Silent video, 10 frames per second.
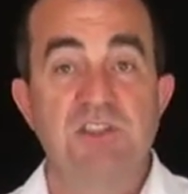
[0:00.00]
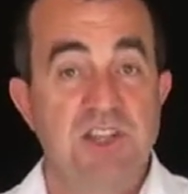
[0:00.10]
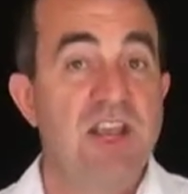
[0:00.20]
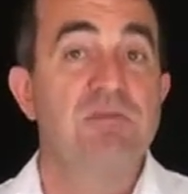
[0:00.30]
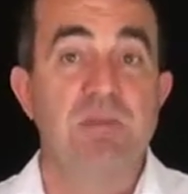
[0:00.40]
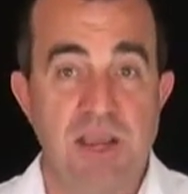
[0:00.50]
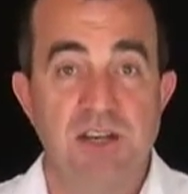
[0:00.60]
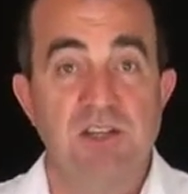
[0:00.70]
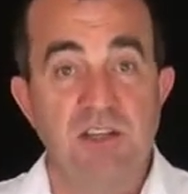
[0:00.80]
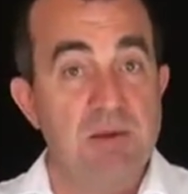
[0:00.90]
the sound man
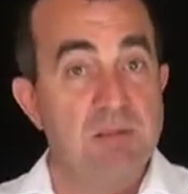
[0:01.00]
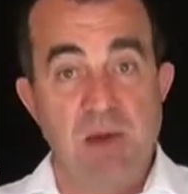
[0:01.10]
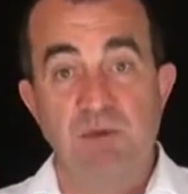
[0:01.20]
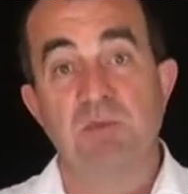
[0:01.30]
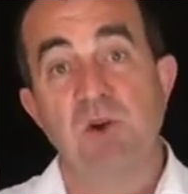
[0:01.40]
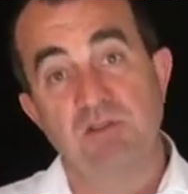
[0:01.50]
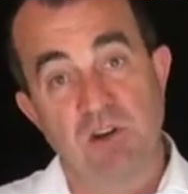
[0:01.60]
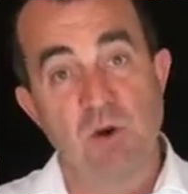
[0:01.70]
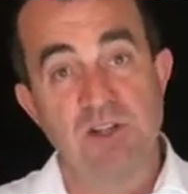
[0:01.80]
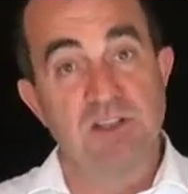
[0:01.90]
to set me up with my
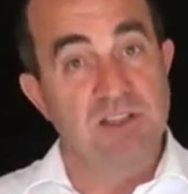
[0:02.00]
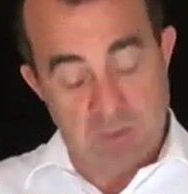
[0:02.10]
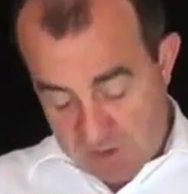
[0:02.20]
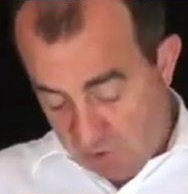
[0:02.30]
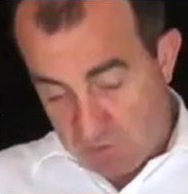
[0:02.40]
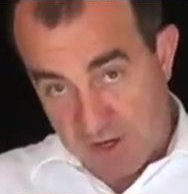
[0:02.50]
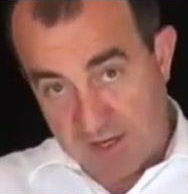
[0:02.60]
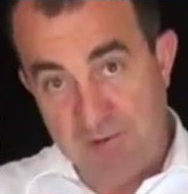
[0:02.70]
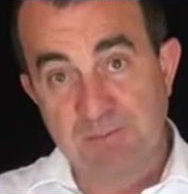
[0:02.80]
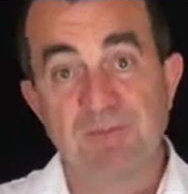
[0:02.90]
requested lapel
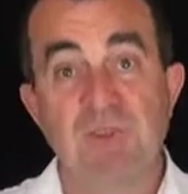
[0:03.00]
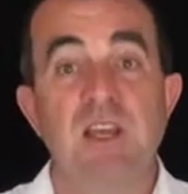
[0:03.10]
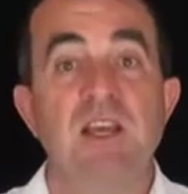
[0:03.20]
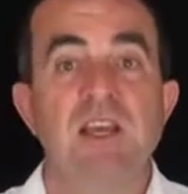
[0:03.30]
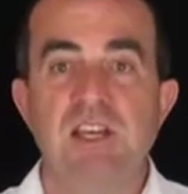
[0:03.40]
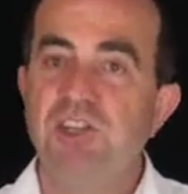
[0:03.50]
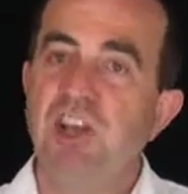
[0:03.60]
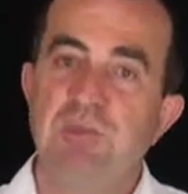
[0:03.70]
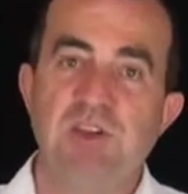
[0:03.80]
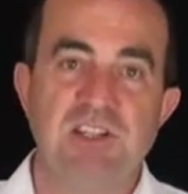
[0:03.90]
mic, he
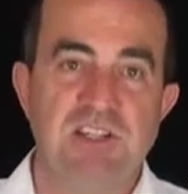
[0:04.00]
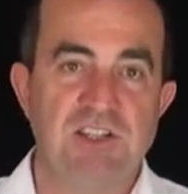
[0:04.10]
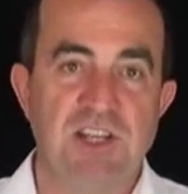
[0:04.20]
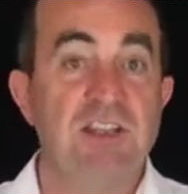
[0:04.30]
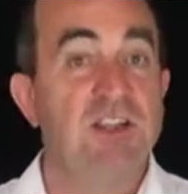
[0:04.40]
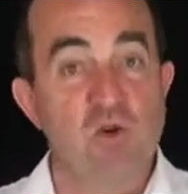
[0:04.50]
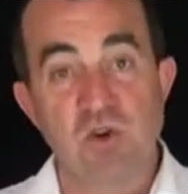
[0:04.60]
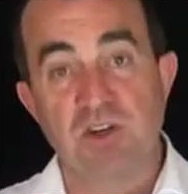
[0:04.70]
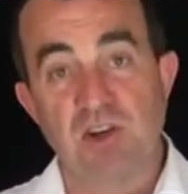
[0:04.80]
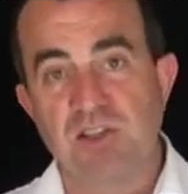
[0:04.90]
sheepishly said the
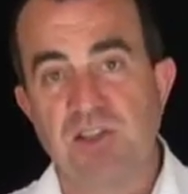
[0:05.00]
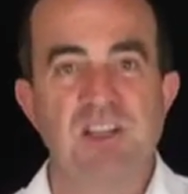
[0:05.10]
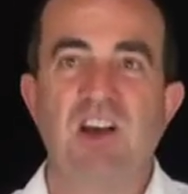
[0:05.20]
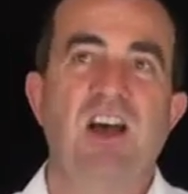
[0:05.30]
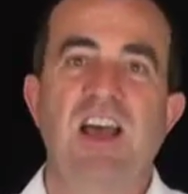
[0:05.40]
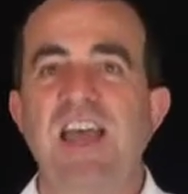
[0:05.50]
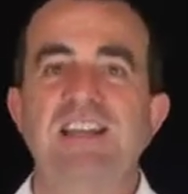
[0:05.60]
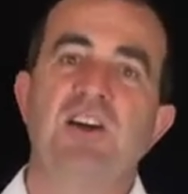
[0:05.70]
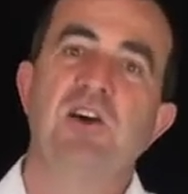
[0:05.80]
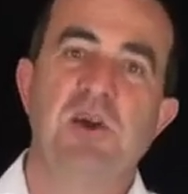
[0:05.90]
organisers, I
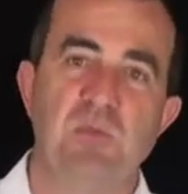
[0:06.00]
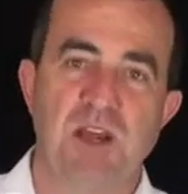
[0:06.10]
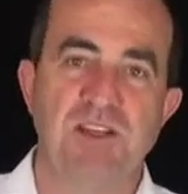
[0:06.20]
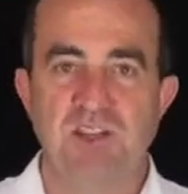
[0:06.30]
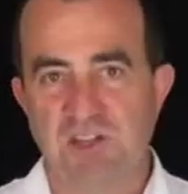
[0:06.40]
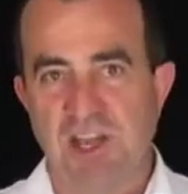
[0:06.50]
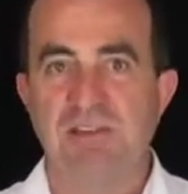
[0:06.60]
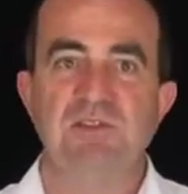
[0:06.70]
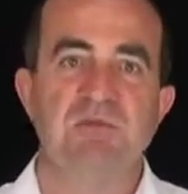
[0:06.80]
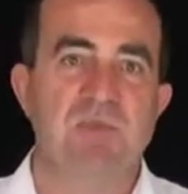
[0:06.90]
hadn't hired one to
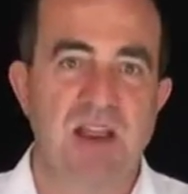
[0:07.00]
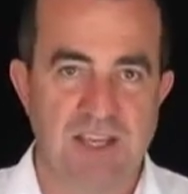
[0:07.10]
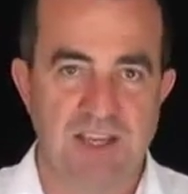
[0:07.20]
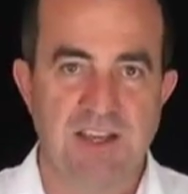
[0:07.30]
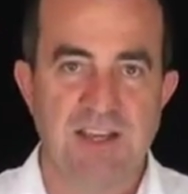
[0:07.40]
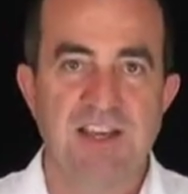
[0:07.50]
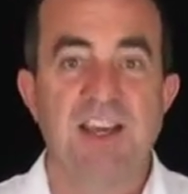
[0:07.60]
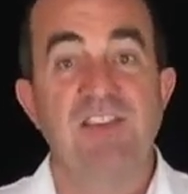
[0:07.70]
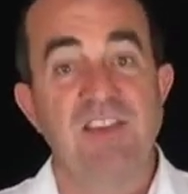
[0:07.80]
save some money, and